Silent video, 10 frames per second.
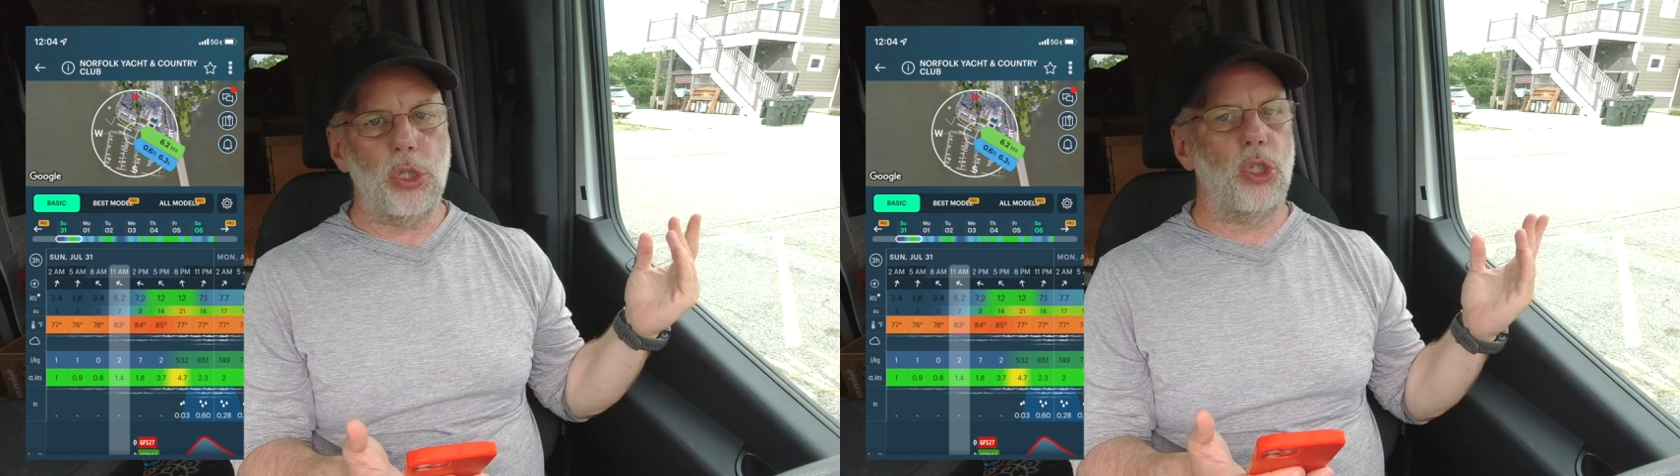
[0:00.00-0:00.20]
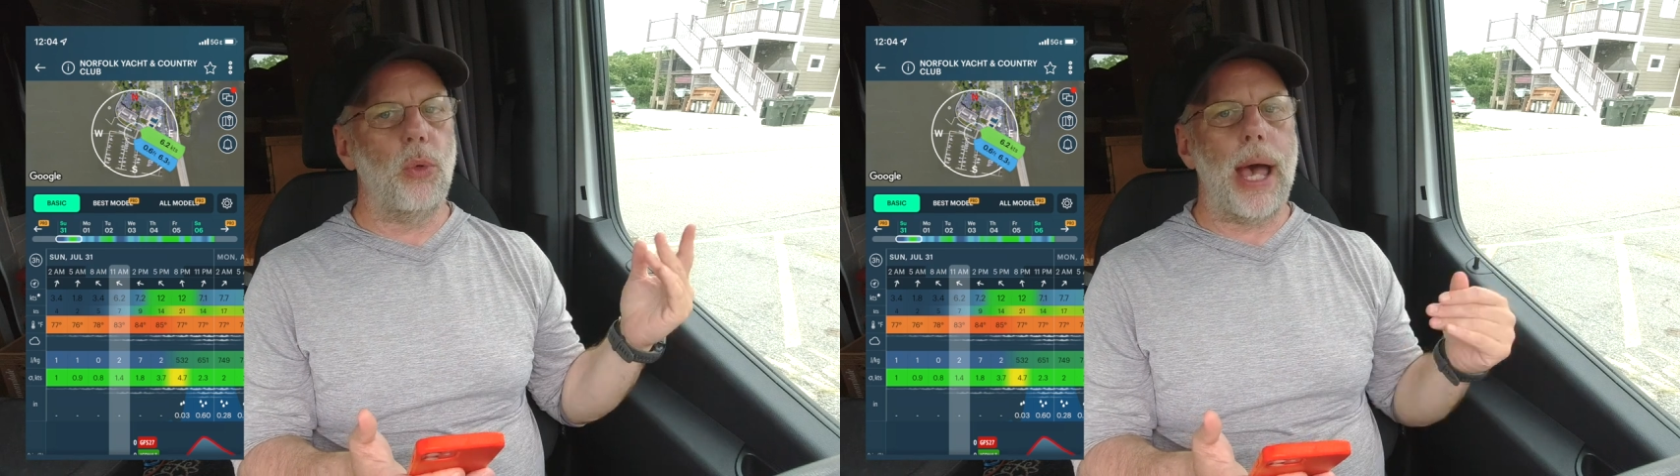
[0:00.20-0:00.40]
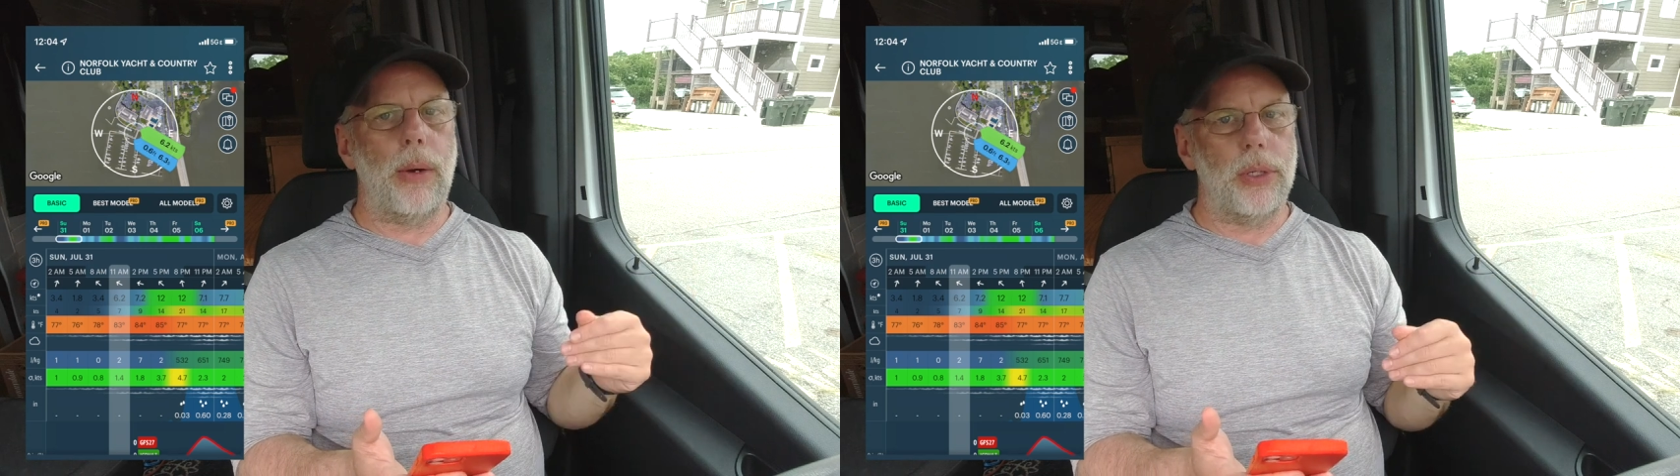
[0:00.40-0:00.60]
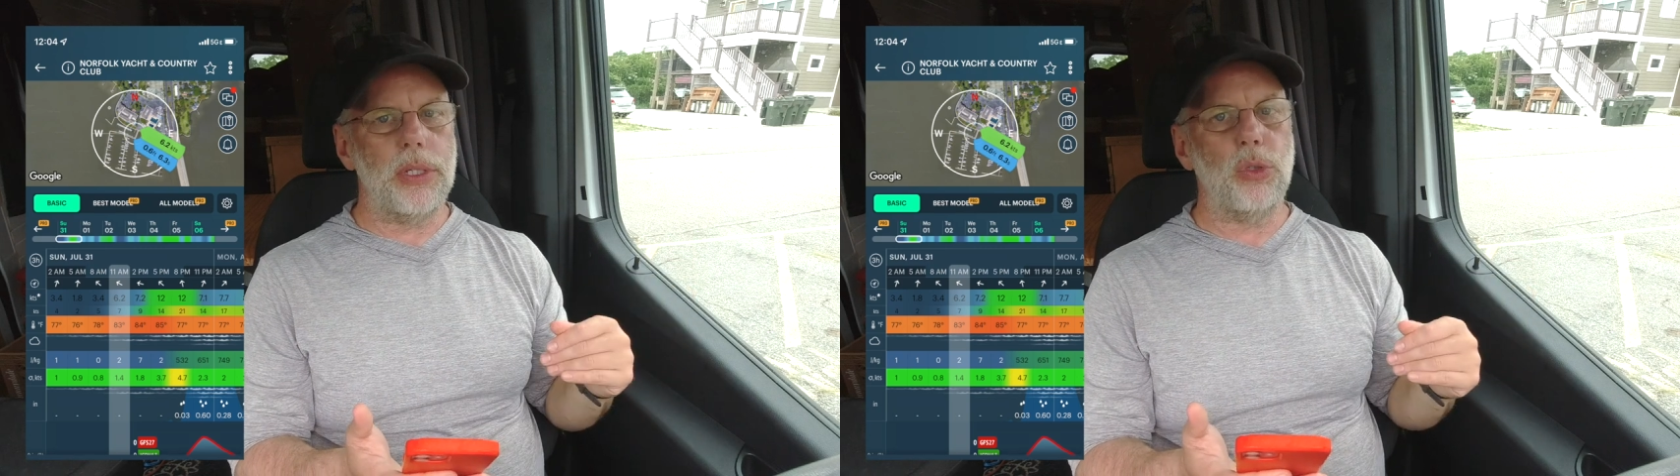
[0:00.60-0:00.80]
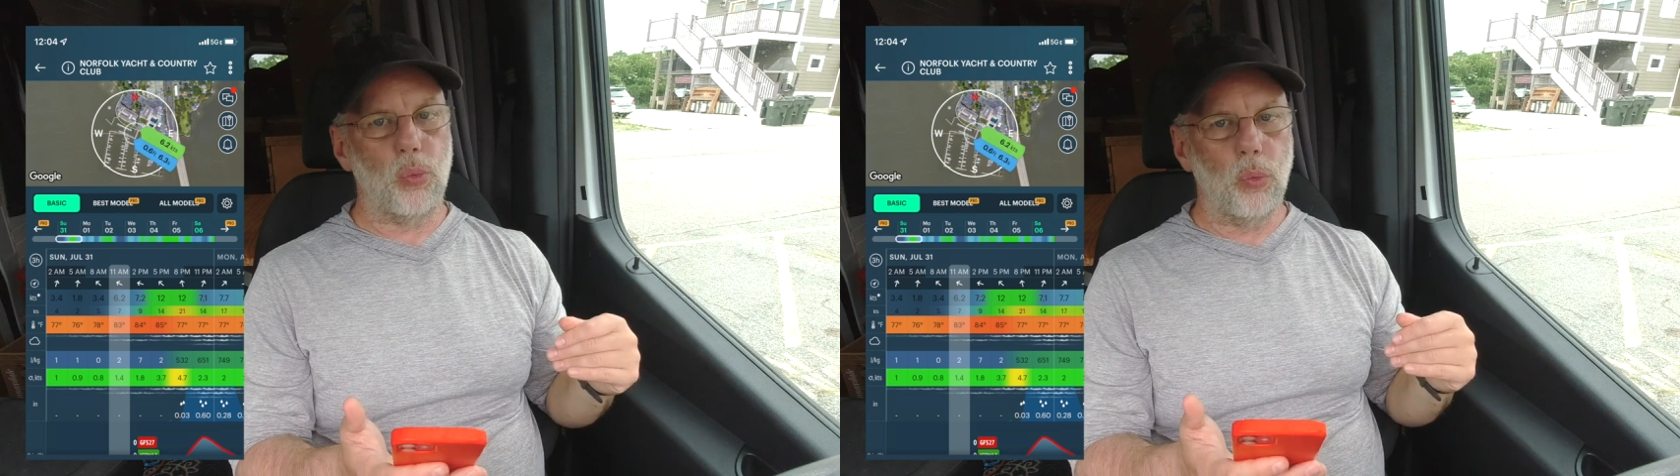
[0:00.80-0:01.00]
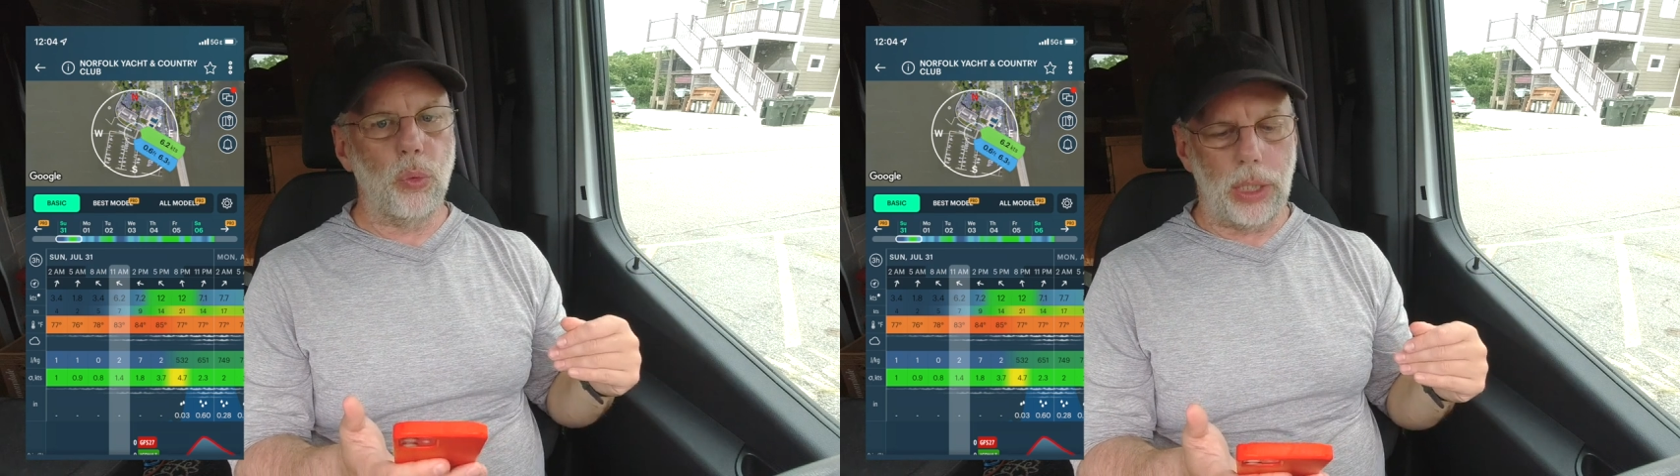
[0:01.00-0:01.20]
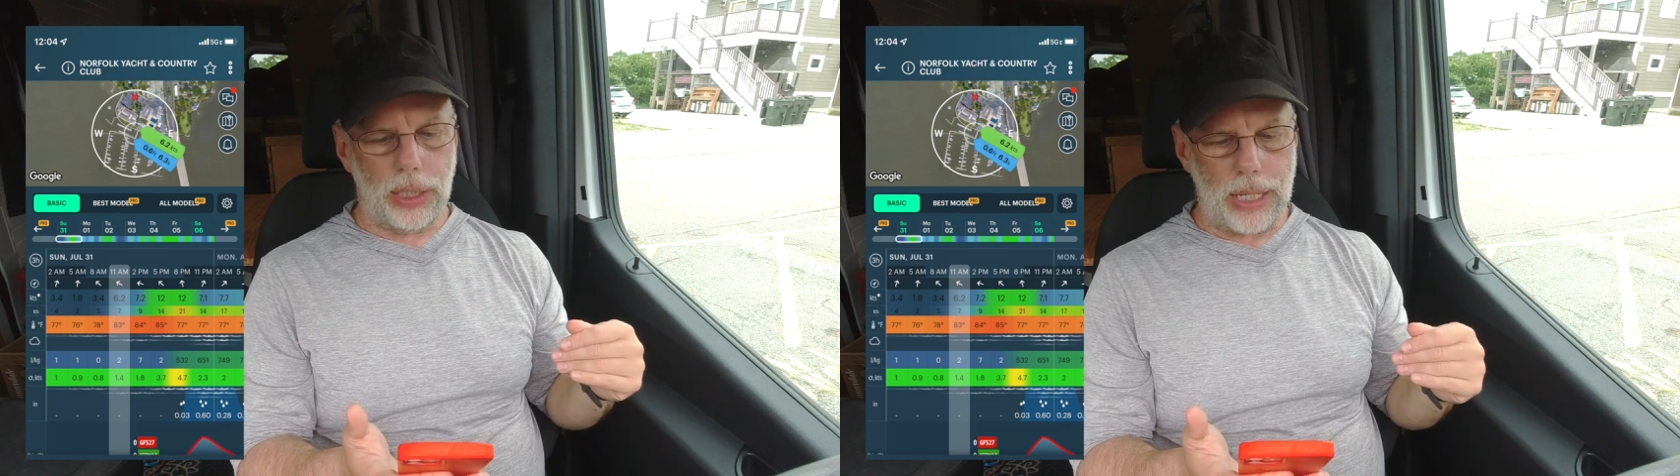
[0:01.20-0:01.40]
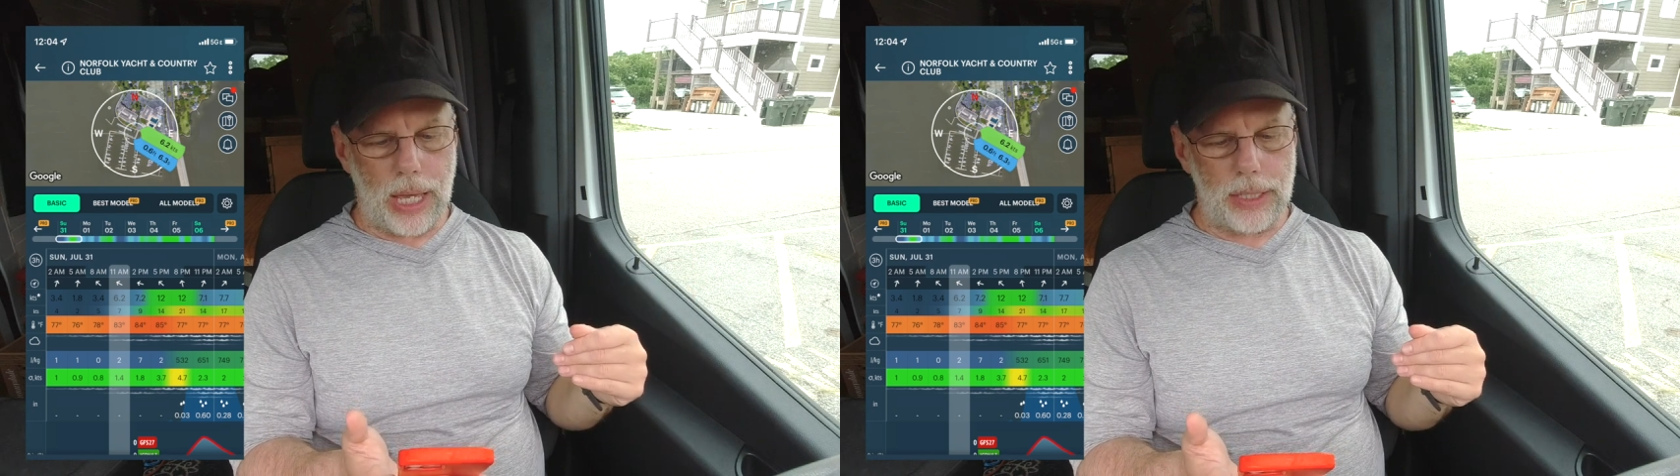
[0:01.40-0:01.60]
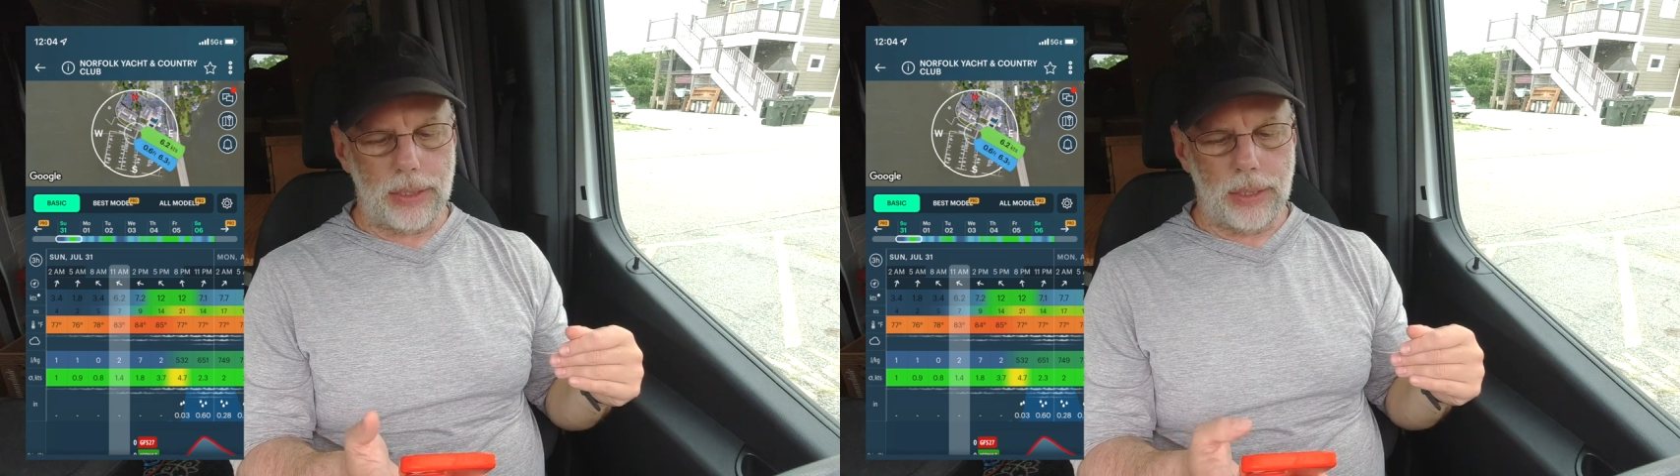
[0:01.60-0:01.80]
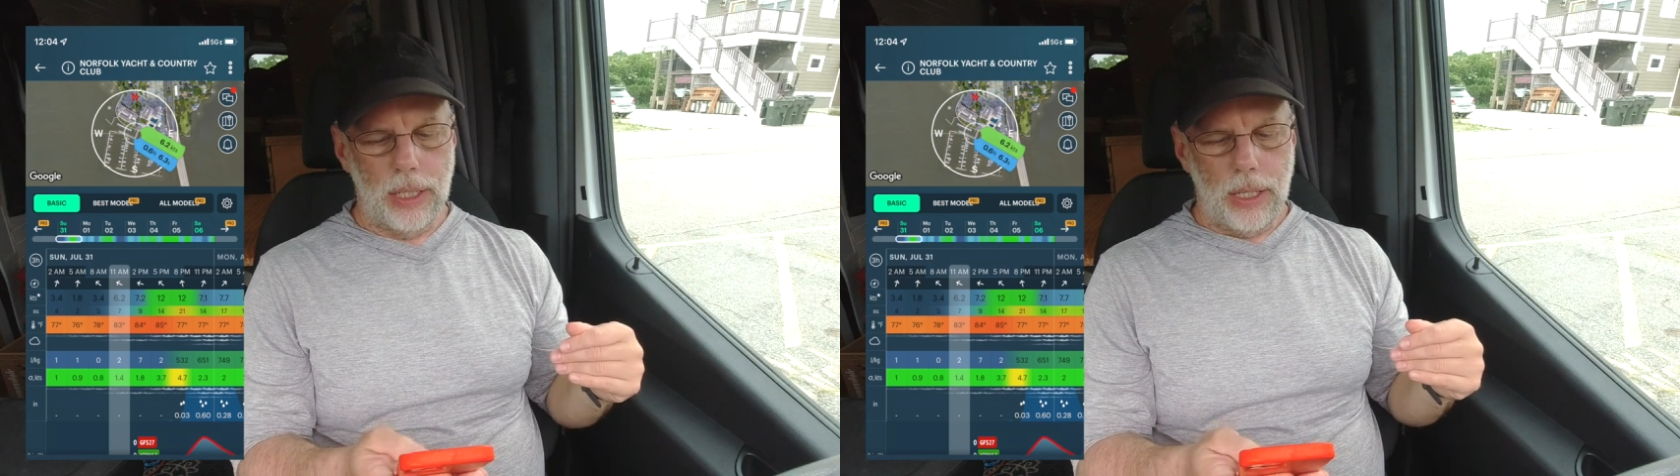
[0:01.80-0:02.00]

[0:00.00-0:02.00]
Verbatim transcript: two hours is really nice.